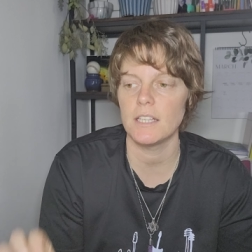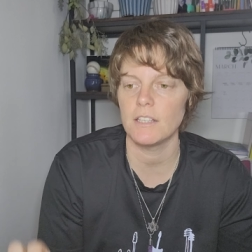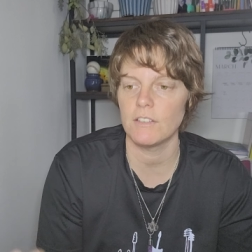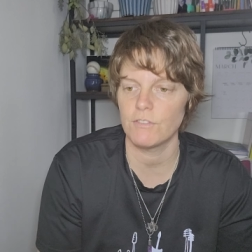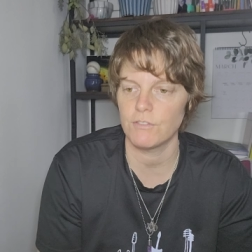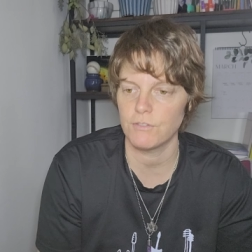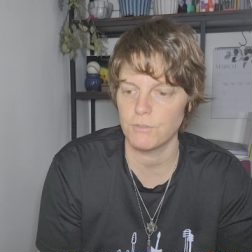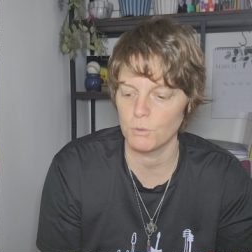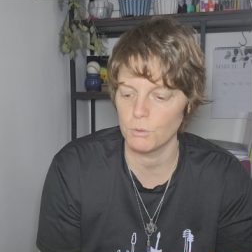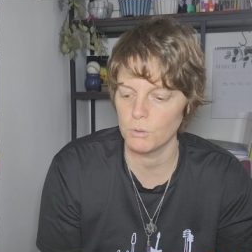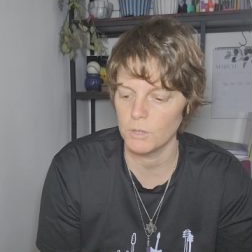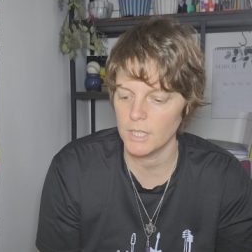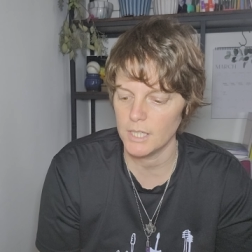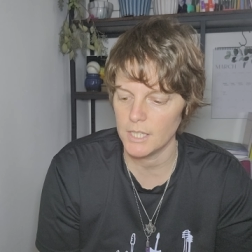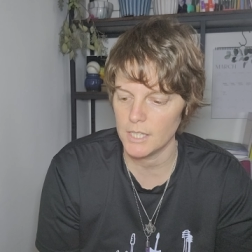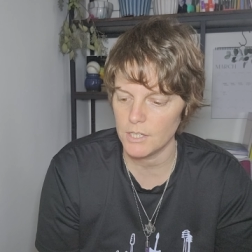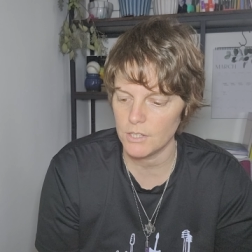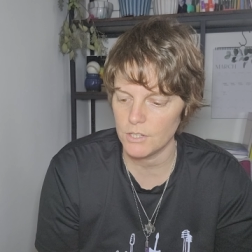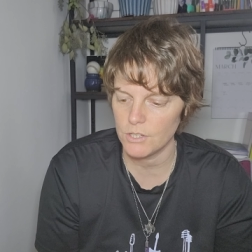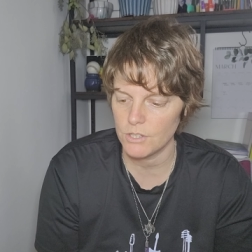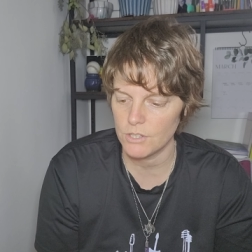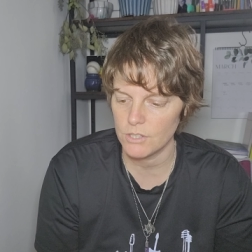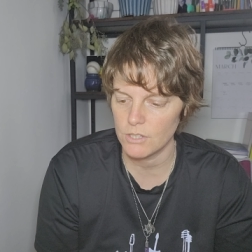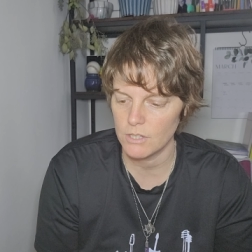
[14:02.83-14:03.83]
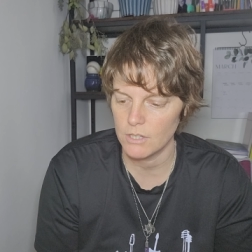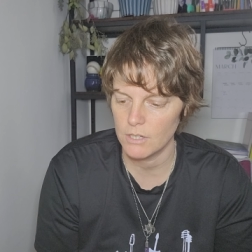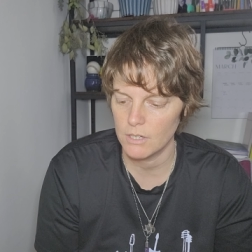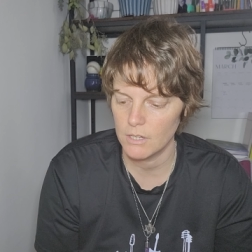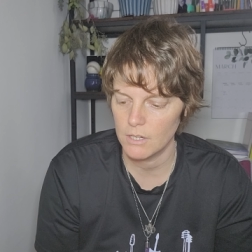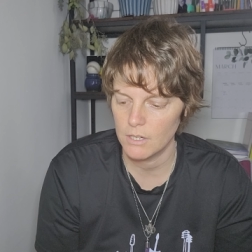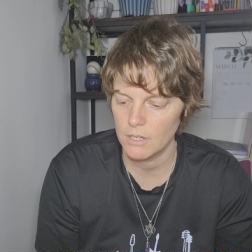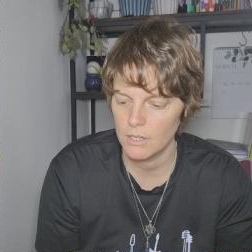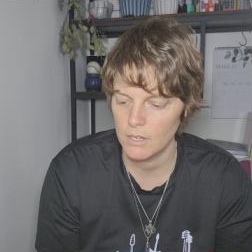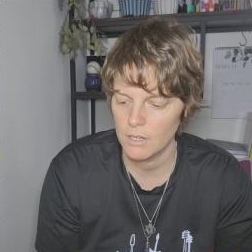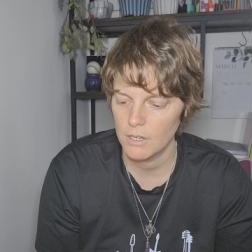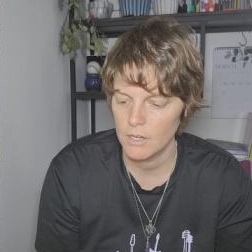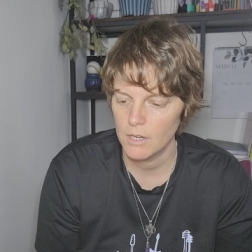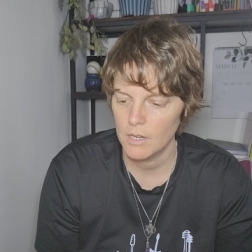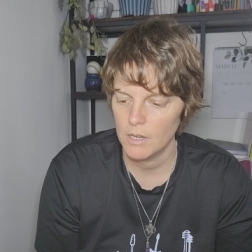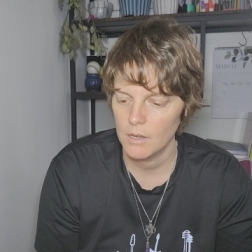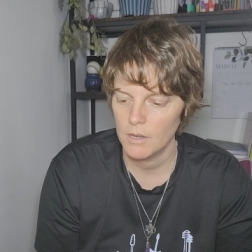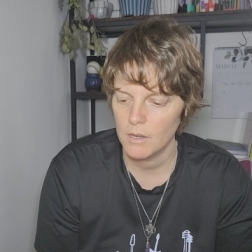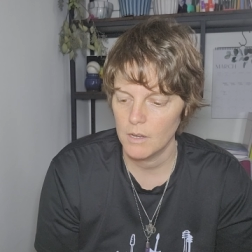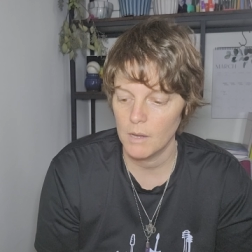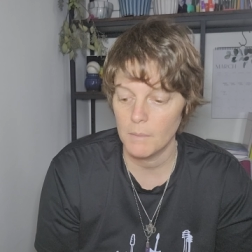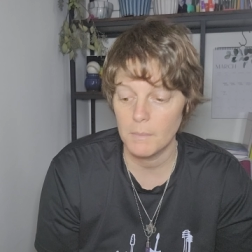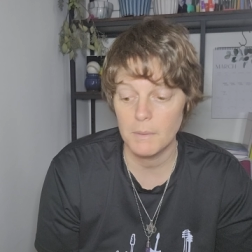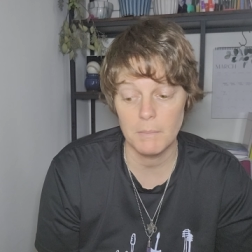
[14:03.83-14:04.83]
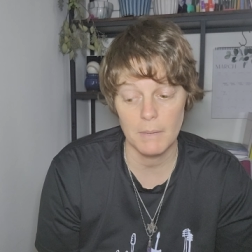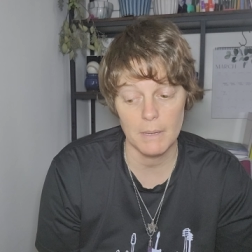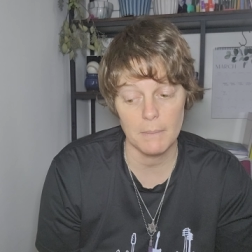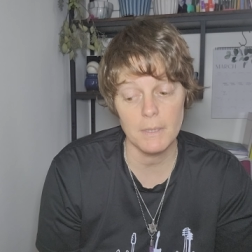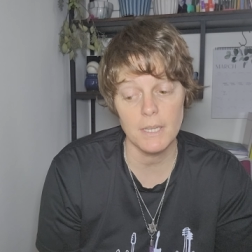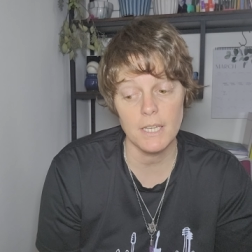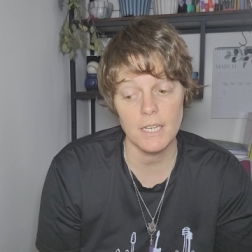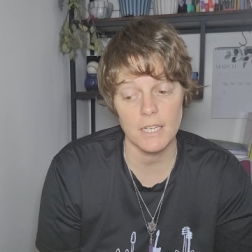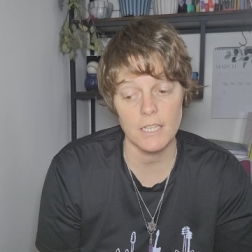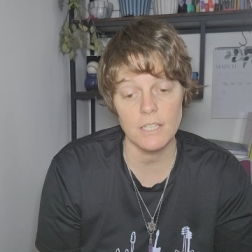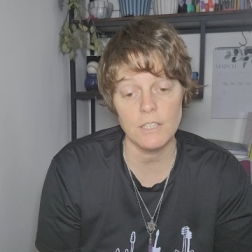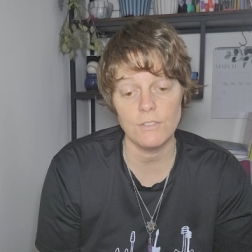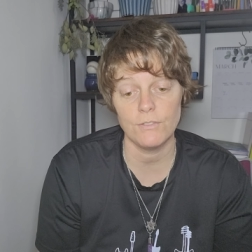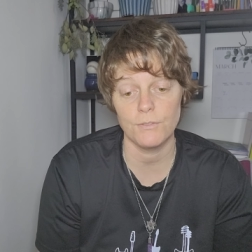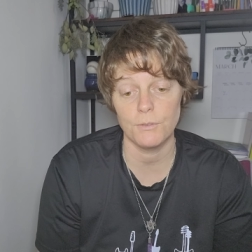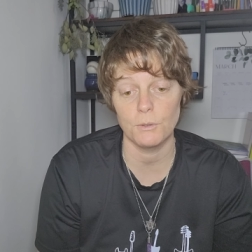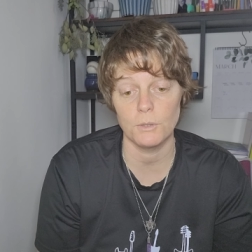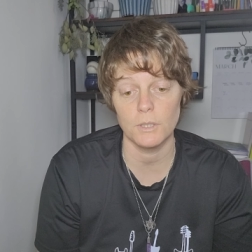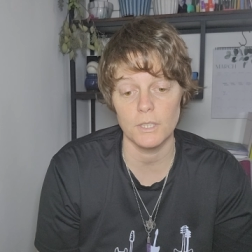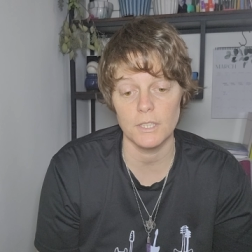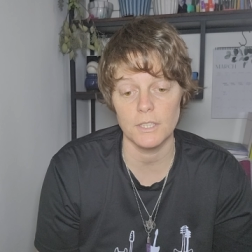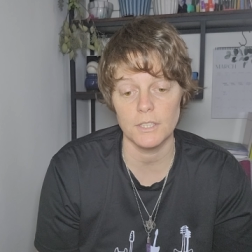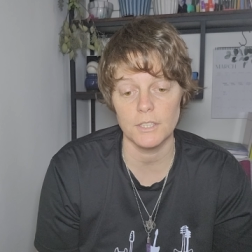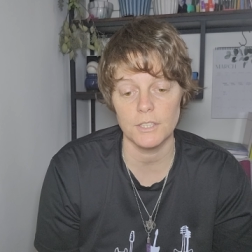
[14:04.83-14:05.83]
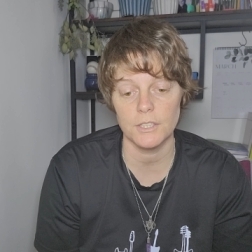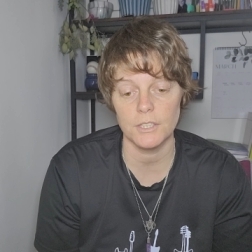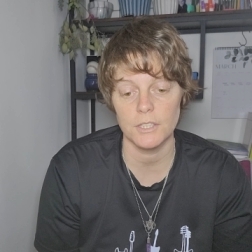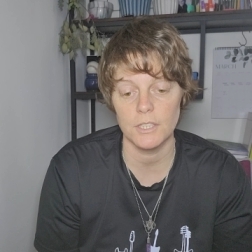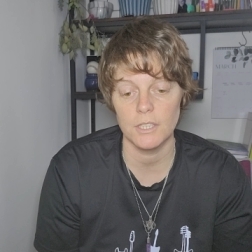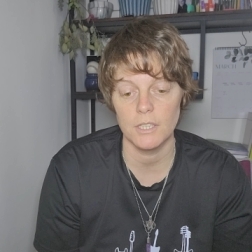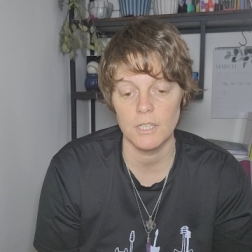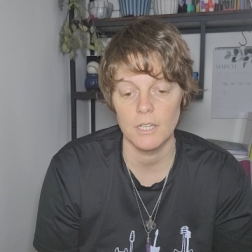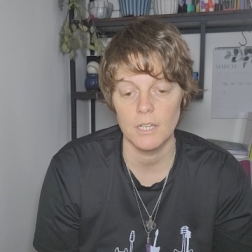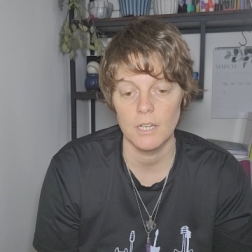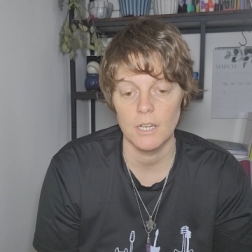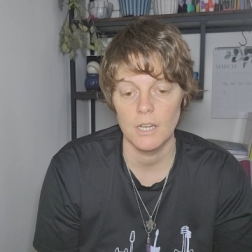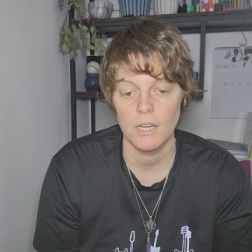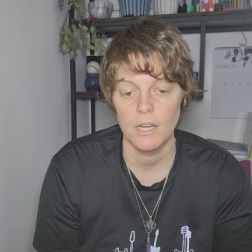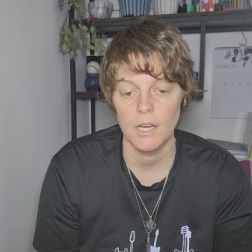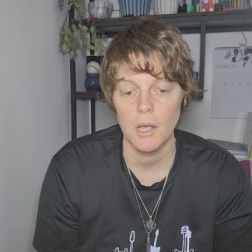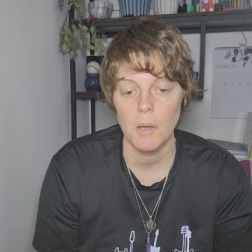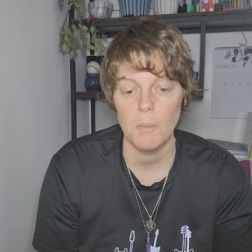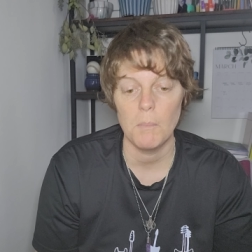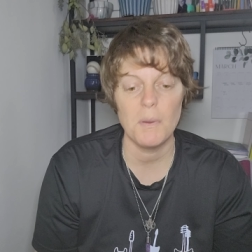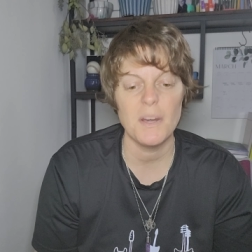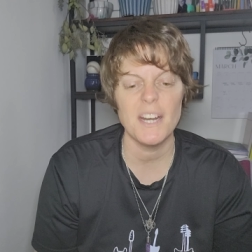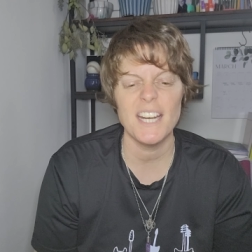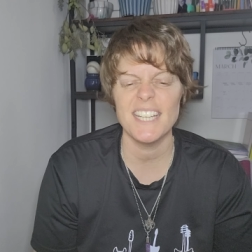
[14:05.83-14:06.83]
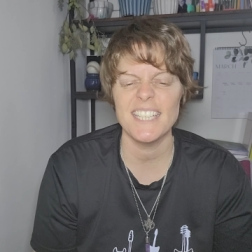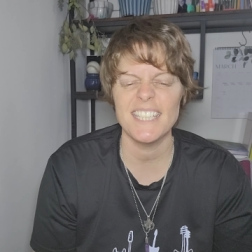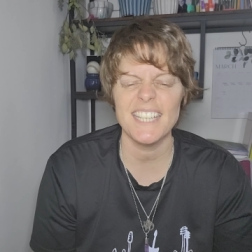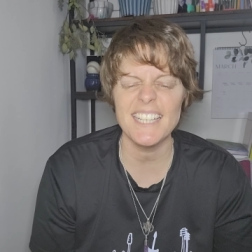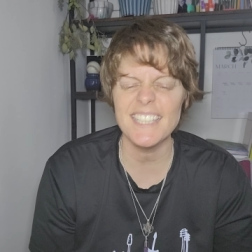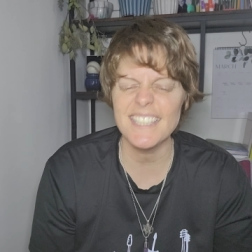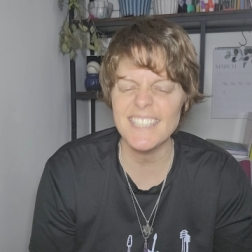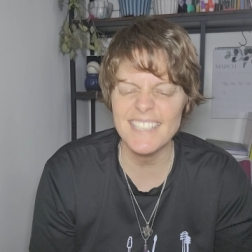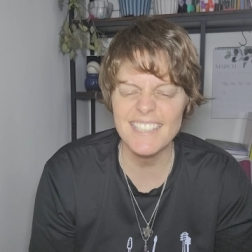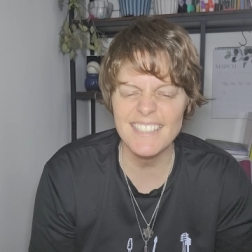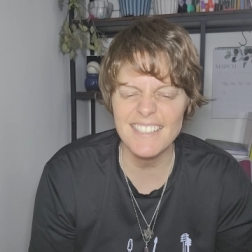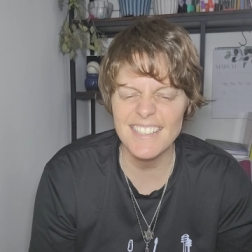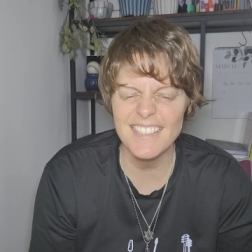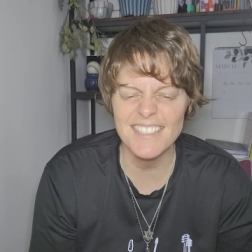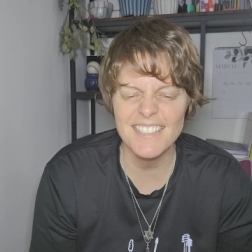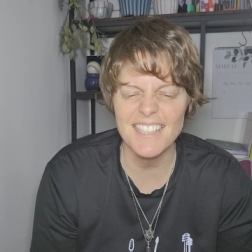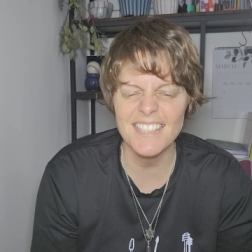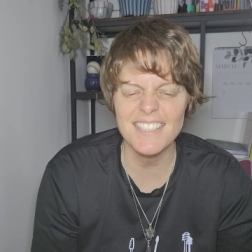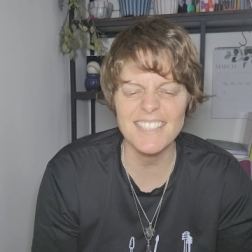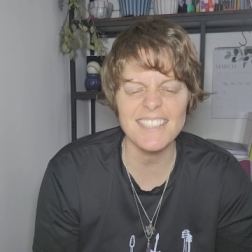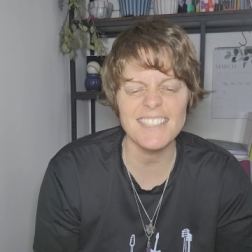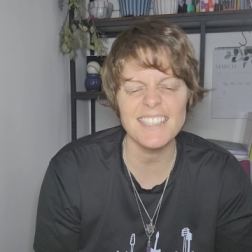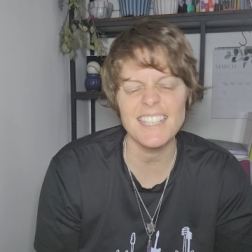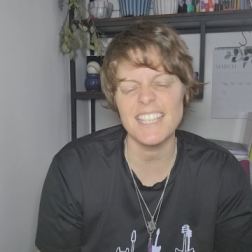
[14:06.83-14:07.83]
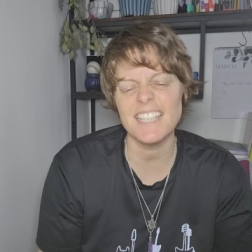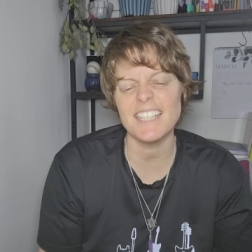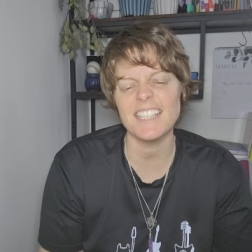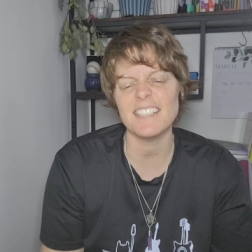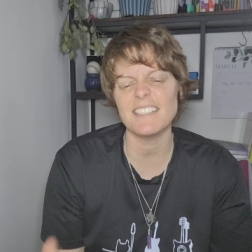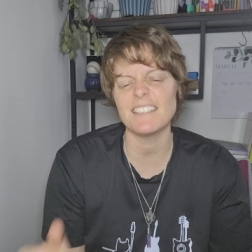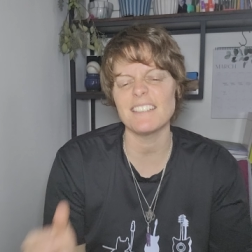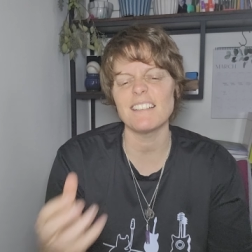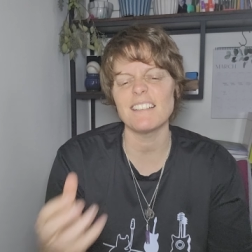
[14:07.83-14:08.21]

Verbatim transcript: foolish. I mean, maybe it is foolish but it doesn't it doesn't like